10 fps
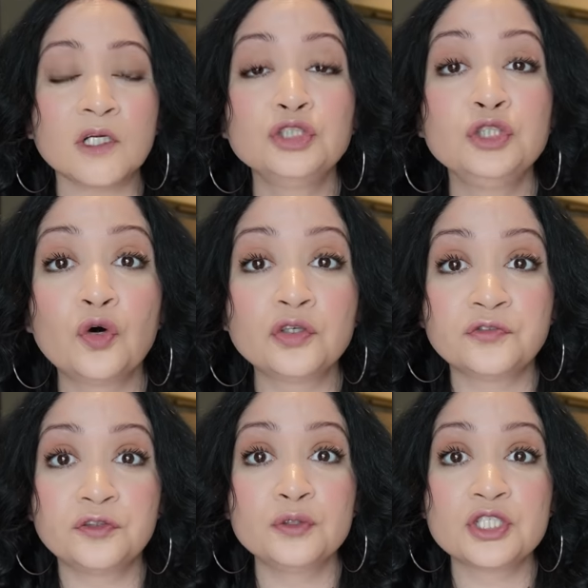your
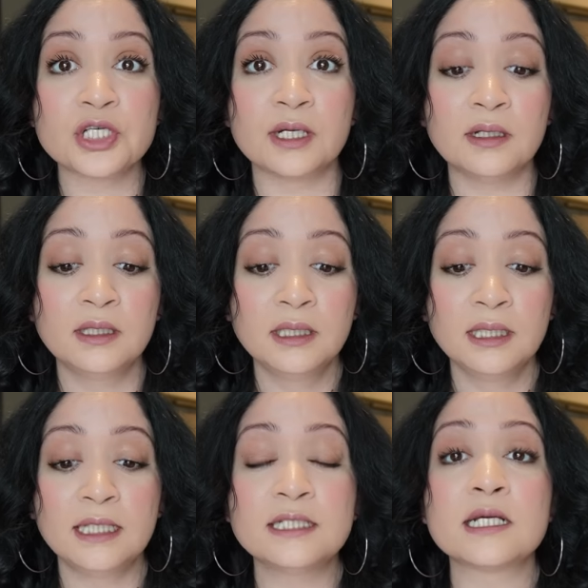future
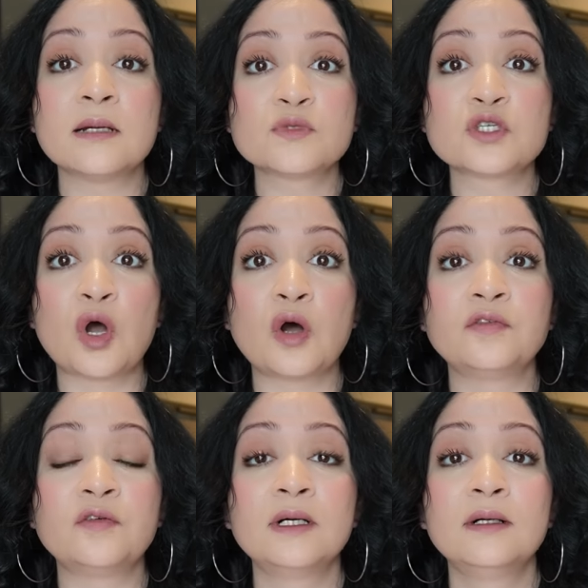in terms
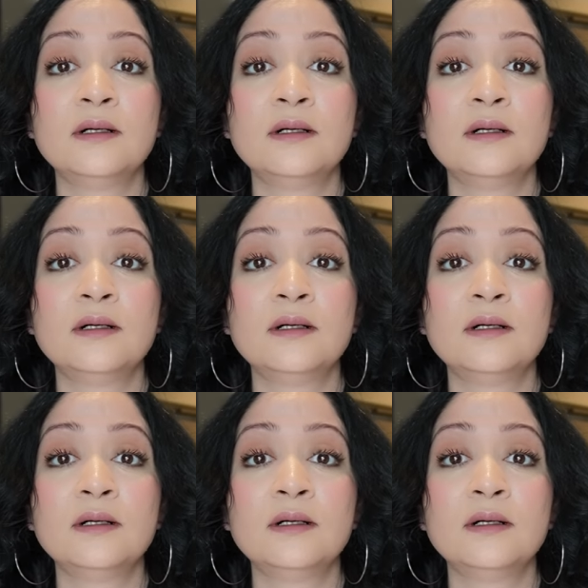of